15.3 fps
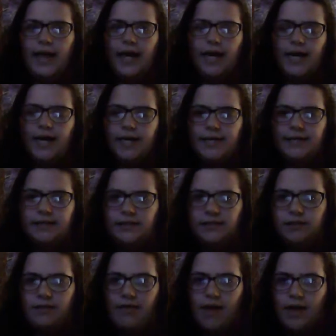
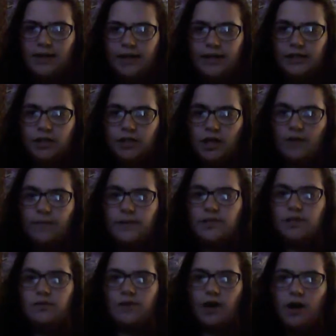And then they took me
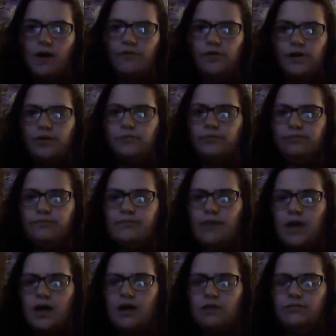to the recovery
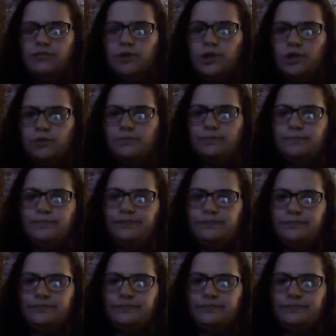room,